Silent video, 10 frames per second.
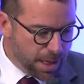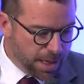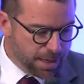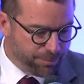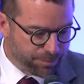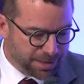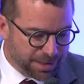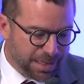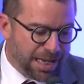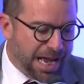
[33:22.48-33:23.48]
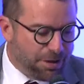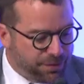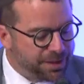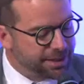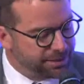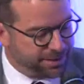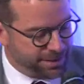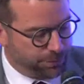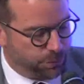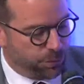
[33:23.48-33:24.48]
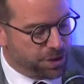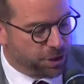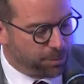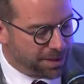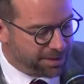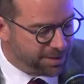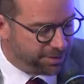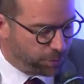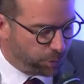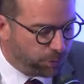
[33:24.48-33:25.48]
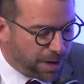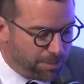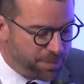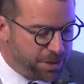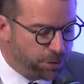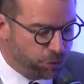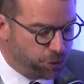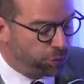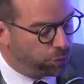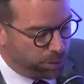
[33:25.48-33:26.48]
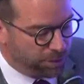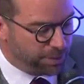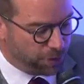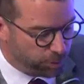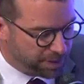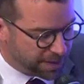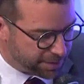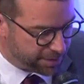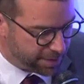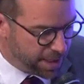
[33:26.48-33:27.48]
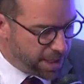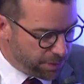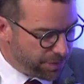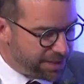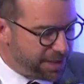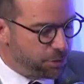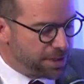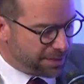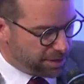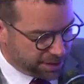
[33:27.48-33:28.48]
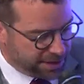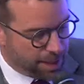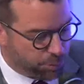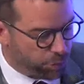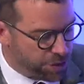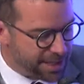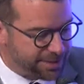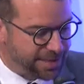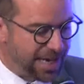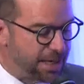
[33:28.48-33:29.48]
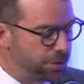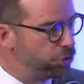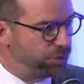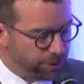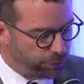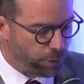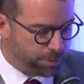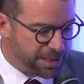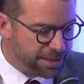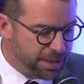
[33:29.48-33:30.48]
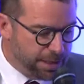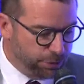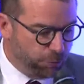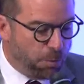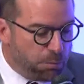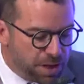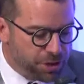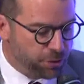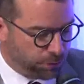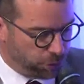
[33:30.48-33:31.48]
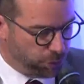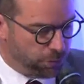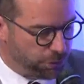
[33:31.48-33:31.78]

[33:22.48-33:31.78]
Um, I think that the, the, French expertise goes far beyond just tourism and hospitality. If I tell you that giga projects are transforming the population of the Gulf